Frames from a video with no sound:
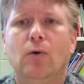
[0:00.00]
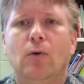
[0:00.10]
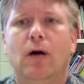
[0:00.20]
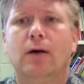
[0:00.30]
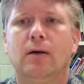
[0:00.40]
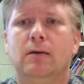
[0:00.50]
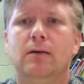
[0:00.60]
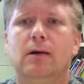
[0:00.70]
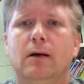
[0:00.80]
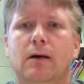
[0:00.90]
So
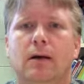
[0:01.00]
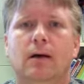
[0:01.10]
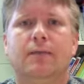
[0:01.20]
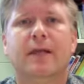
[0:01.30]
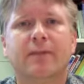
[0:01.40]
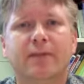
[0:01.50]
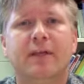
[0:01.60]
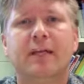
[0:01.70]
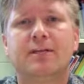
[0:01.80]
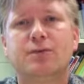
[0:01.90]

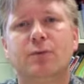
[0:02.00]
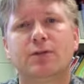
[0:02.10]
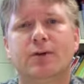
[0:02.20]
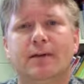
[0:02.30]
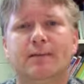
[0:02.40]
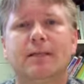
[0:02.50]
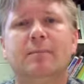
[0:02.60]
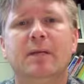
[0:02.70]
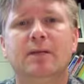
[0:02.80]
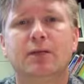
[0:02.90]
the other thing is you want to
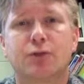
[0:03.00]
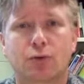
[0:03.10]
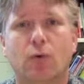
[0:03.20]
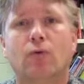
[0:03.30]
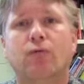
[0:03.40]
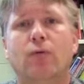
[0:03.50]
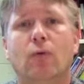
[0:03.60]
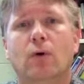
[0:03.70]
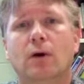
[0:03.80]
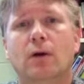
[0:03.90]
try to
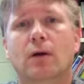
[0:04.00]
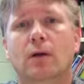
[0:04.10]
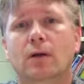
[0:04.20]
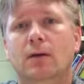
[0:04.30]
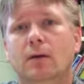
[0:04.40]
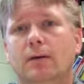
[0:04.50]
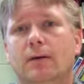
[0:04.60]
control for